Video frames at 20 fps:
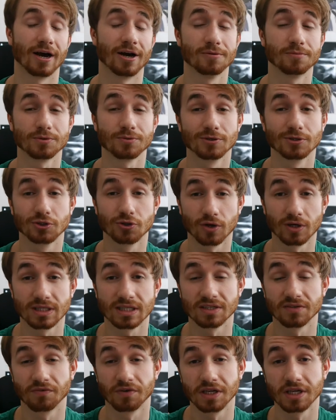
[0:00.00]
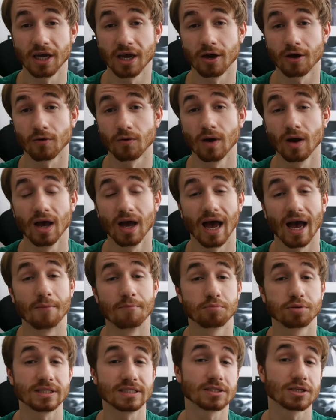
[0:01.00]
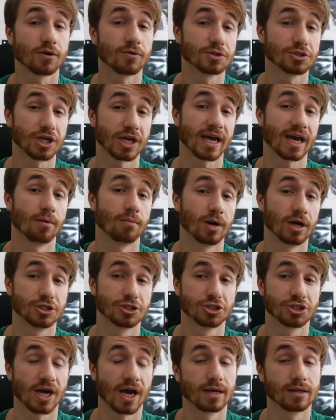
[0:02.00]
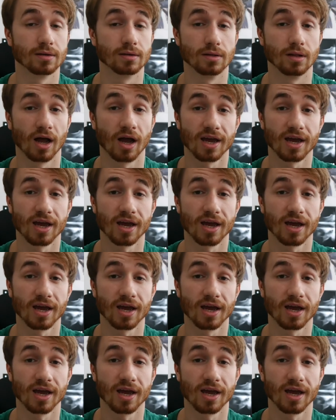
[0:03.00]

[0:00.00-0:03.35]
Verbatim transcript: I hope you enjoyed this video, and please go and check out my channel.